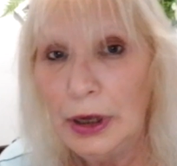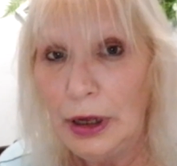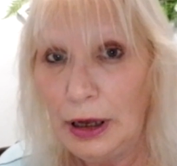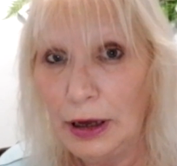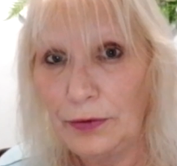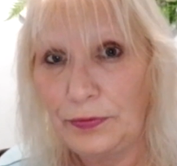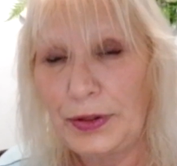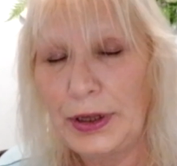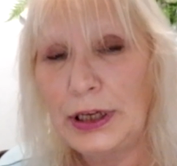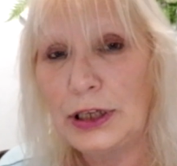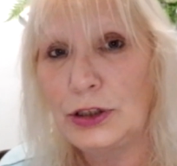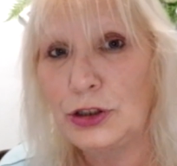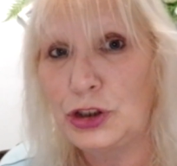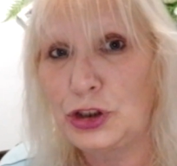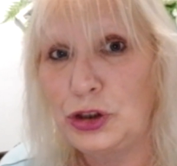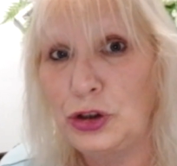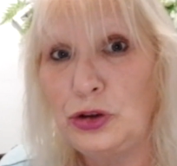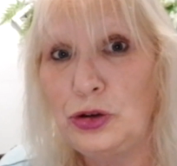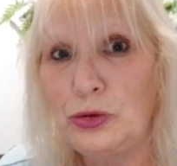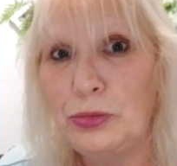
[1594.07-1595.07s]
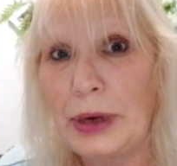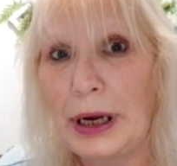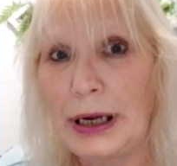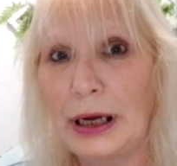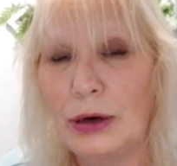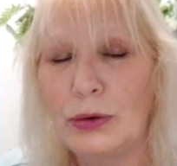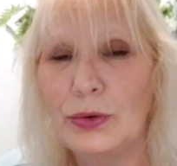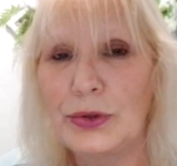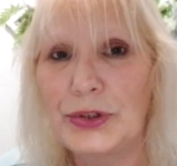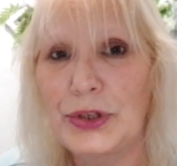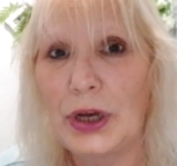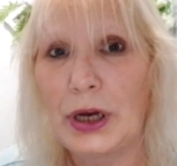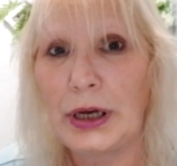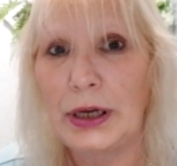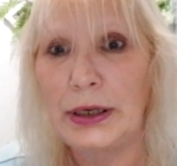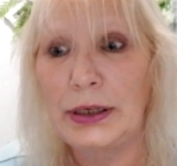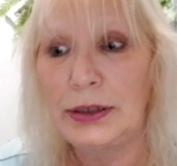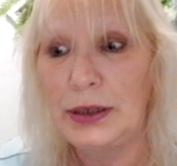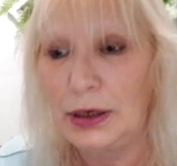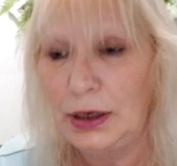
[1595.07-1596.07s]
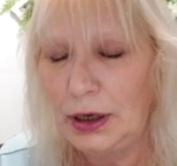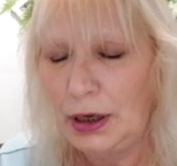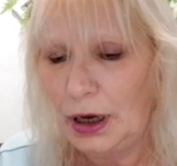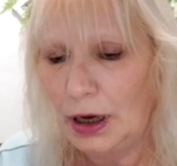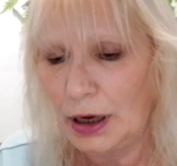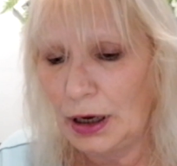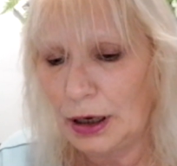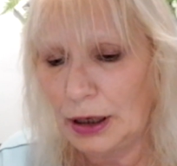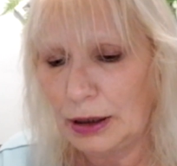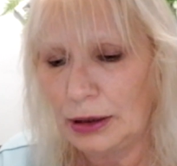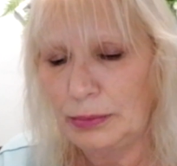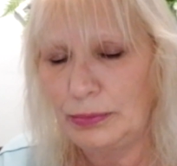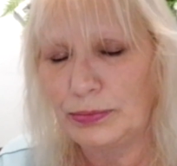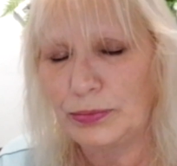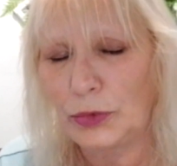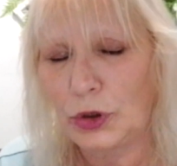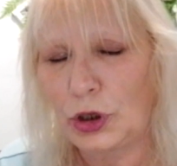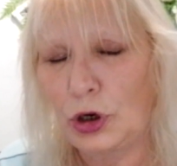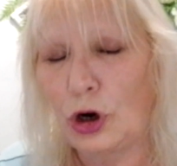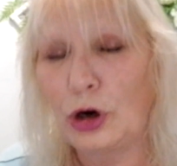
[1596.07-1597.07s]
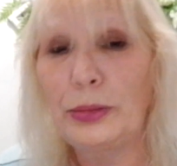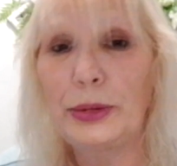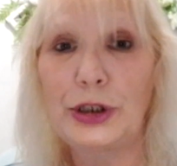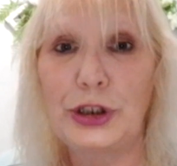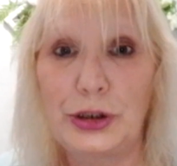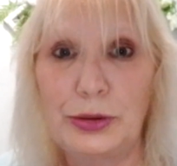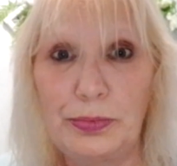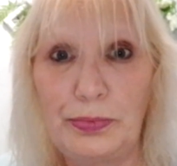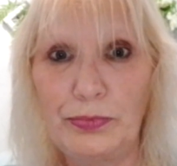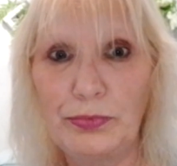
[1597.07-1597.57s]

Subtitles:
If they can chew my outside garbage